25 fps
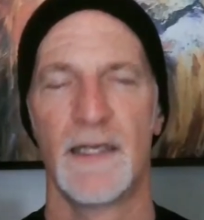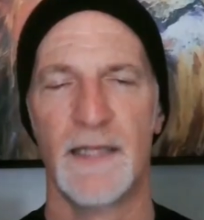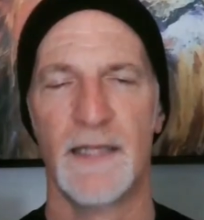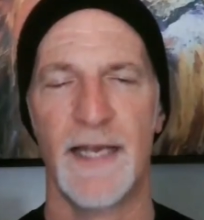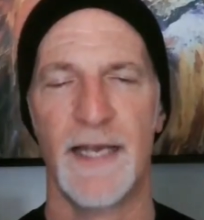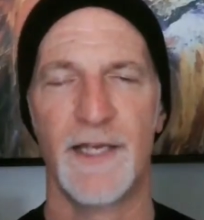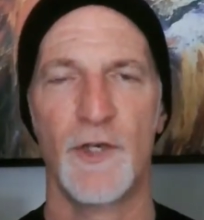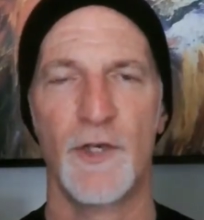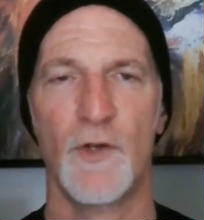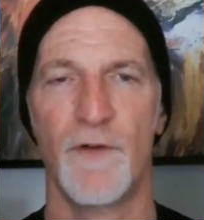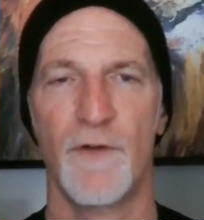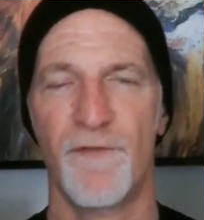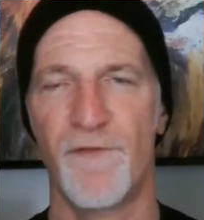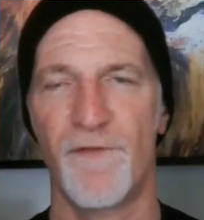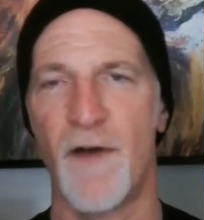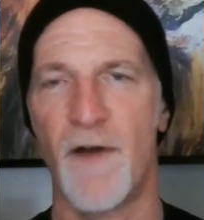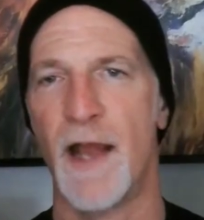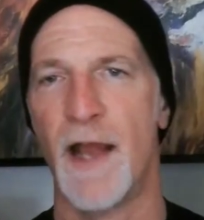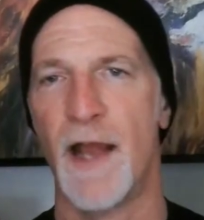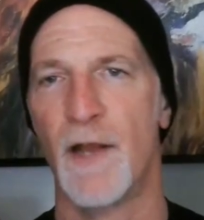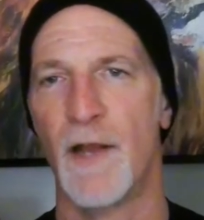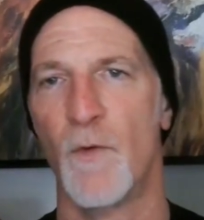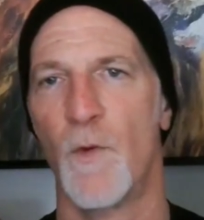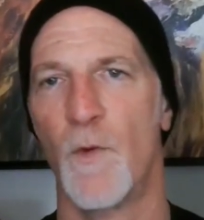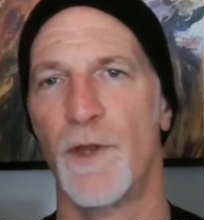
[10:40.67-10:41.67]
like you to
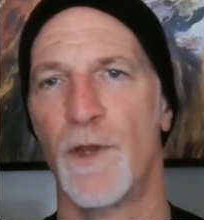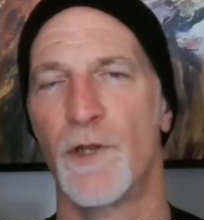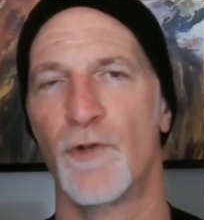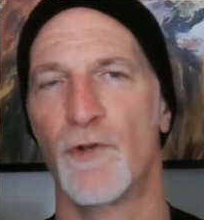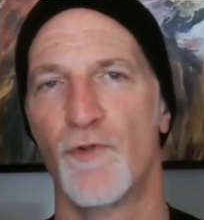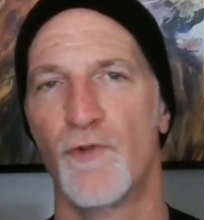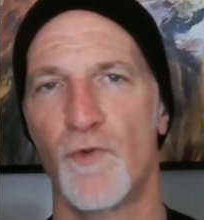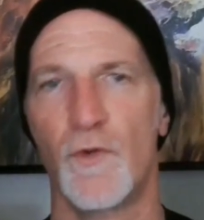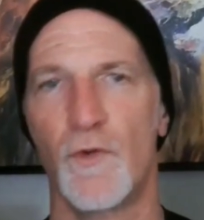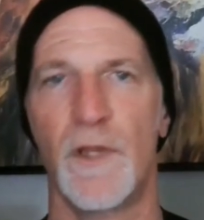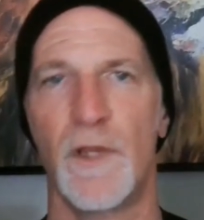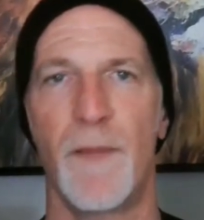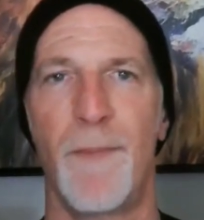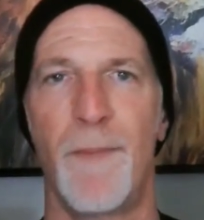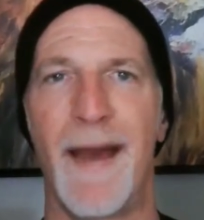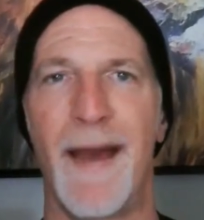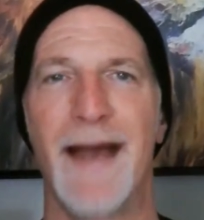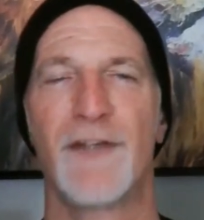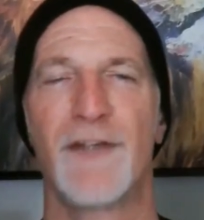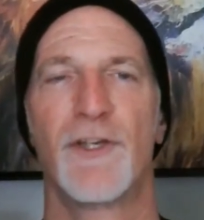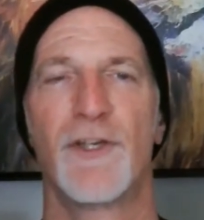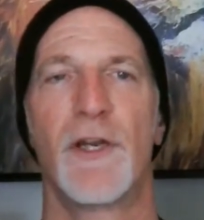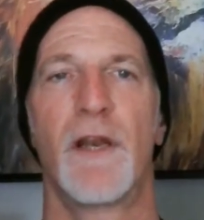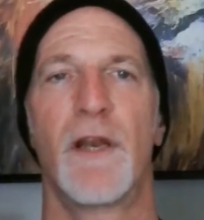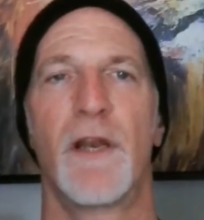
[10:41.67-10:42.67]
find what you're truly
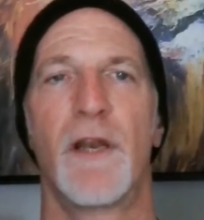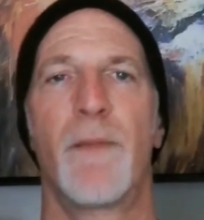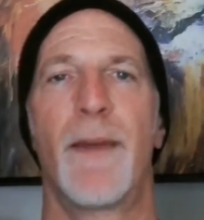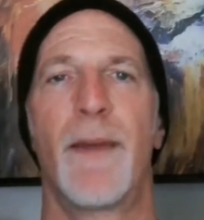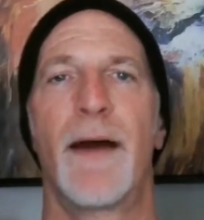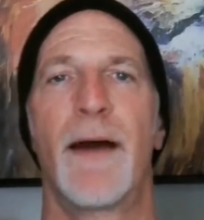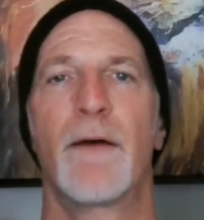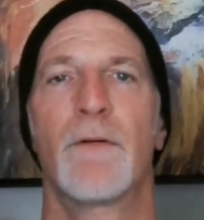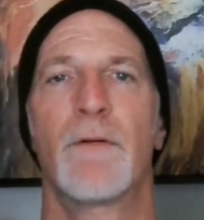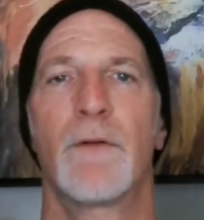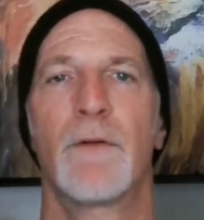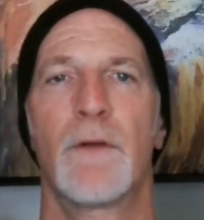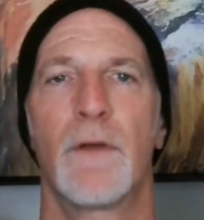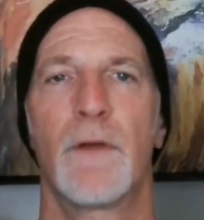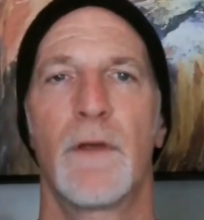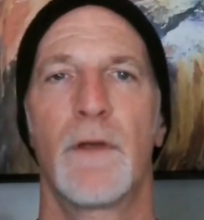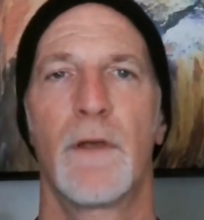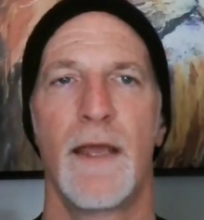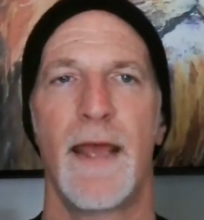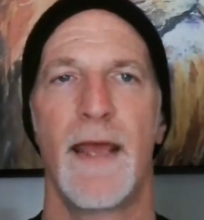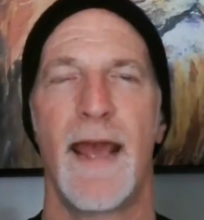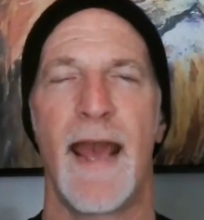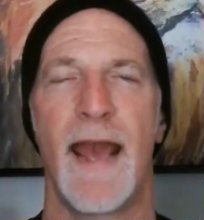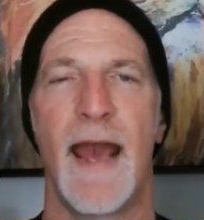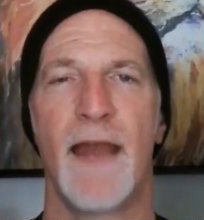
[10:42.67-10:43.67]
passionate about.
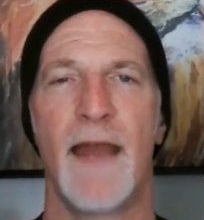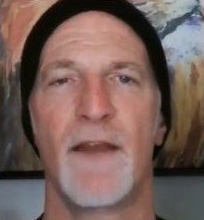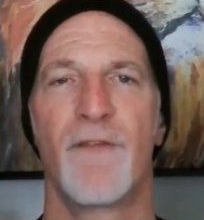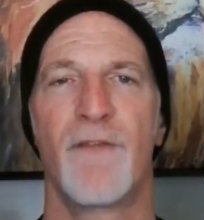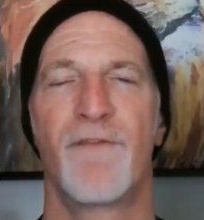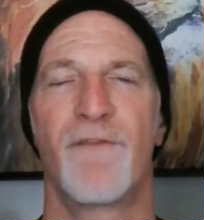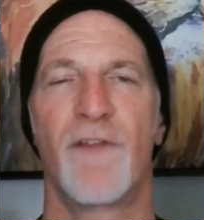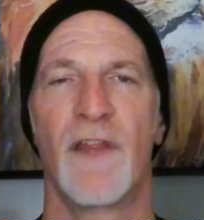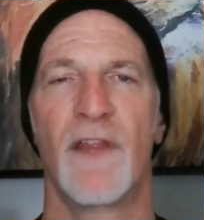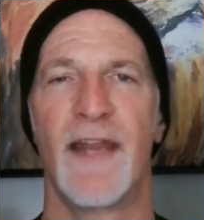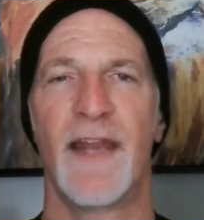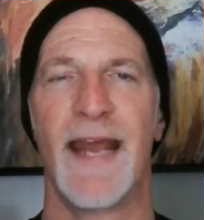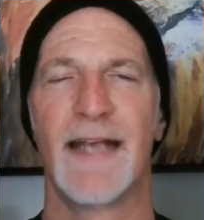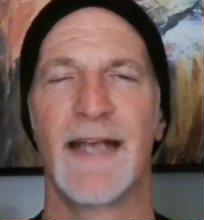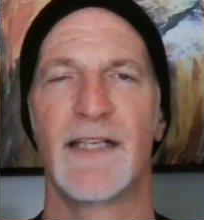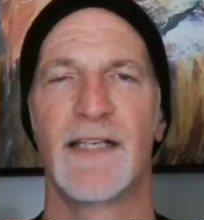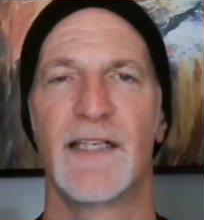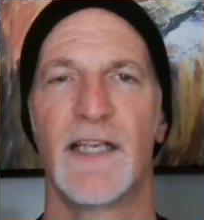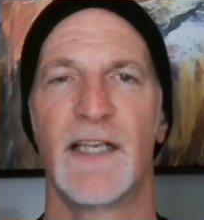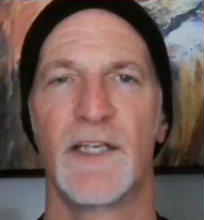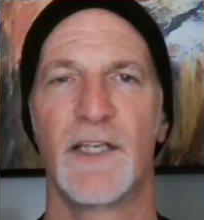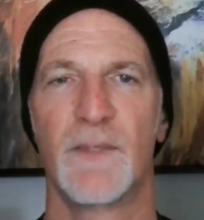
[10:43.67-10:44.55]
And for the next 6